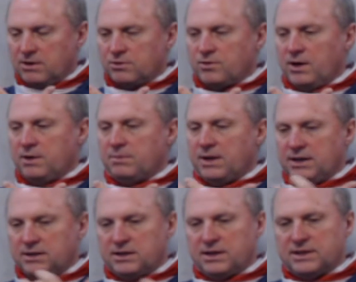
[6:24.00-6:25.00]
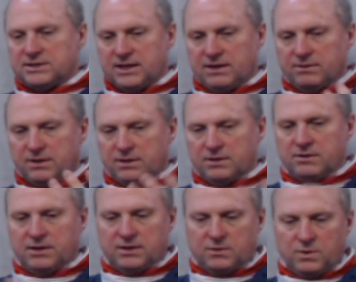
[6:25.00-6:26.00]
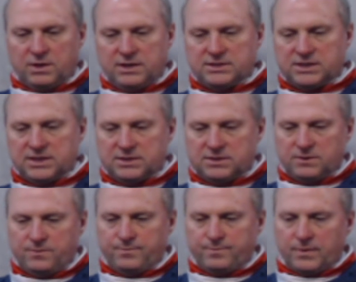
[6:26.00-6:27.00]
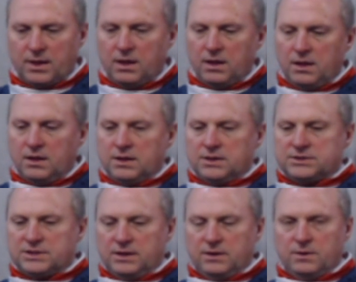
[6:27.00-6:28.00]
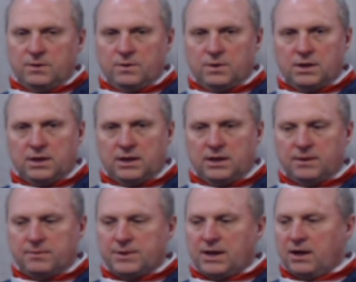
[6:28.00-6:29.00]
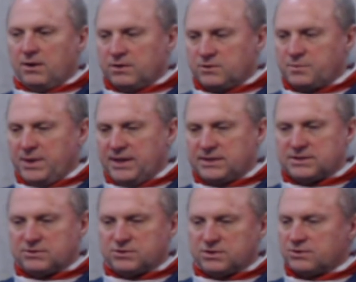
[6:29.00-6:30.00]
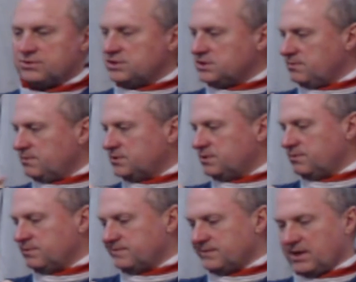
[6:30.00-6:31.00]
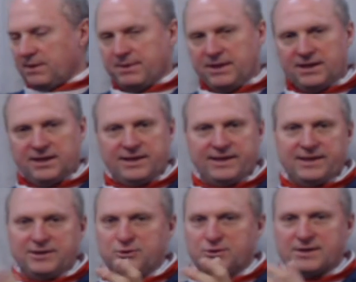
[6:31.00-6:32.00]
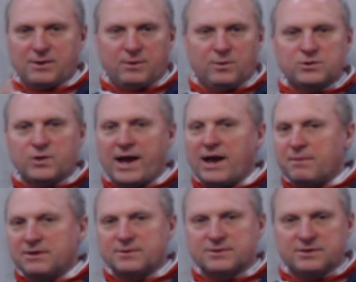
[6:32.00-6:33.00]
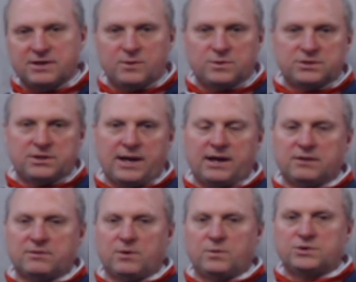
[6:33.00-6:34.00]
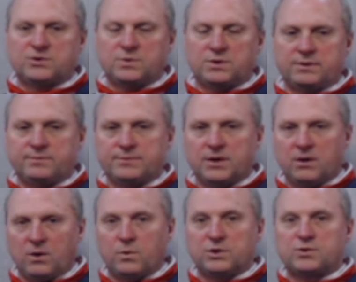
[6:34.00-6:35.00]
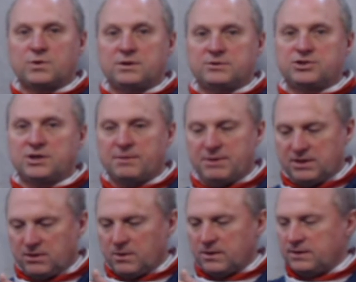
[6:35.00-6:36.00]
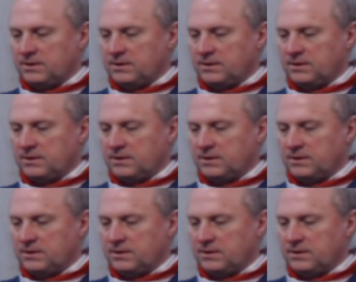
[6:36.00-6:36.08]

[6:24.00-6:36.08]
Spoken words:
crankbait, and it gets down there and it'll get to where it needs to get to. So, but all those baits, those are just some. I mean, and you say, well, how am I supposed to know how to throw which one, or which one should I be throwing?